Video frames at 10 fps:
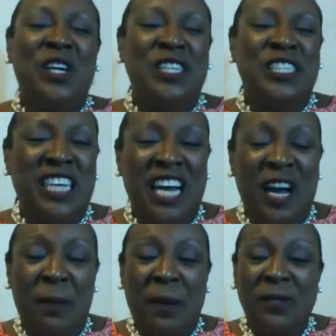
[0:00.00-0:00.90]
I
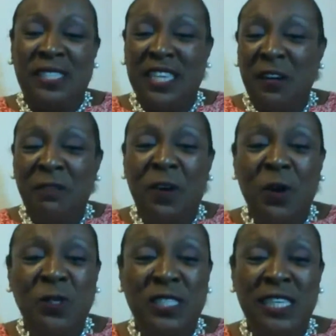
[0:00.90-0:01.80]
learned about
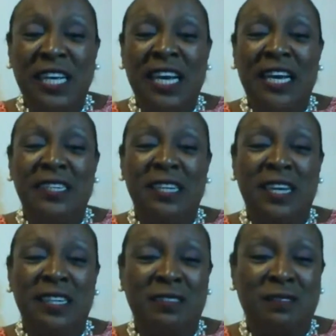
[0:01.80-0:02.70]
self-hosting
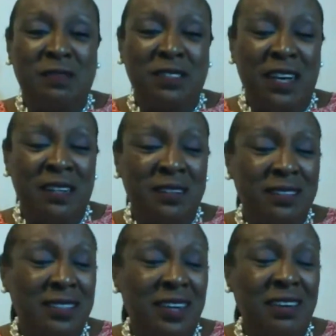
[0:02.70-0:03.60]
and
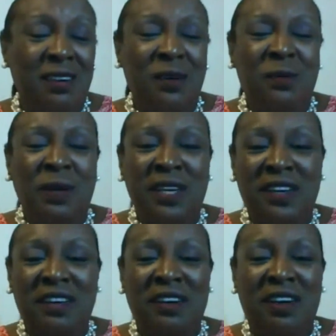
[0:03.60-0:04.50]

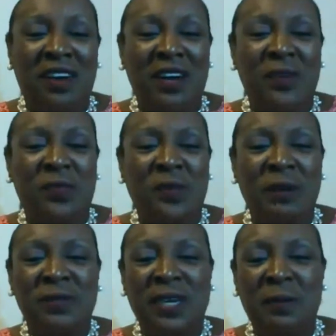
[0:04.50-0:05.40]
oh my
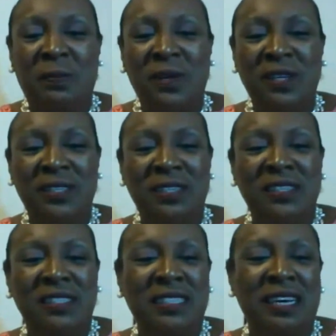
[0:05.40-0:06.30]
God, website
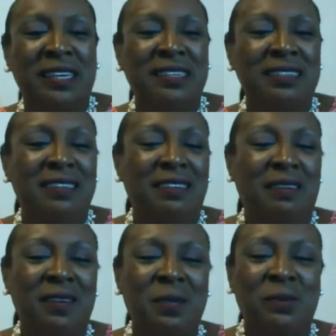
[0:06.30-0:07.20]
builders and
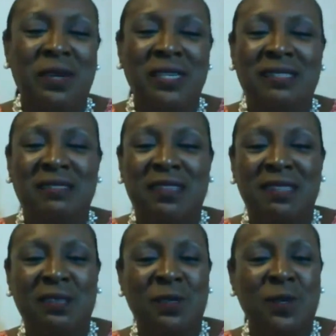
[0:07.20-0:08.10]
all the rest of
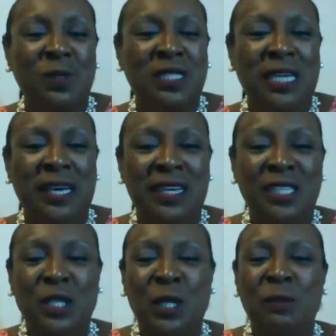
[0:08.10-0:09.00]
those
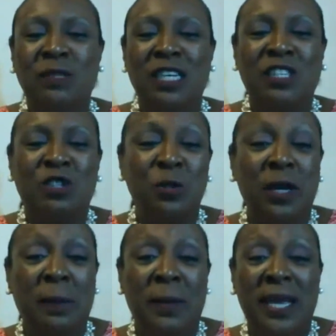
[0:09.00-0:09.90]
techie terms they
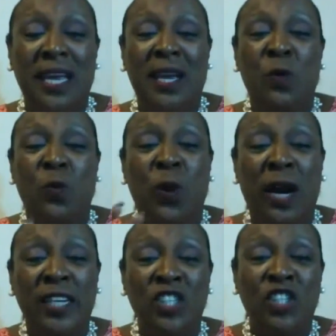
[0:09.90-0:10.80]
threw at me in
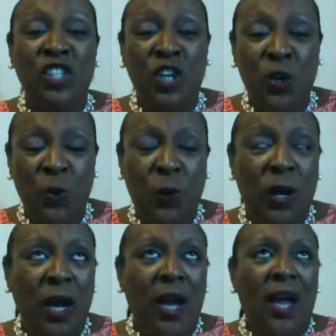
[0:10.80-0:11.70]
one show.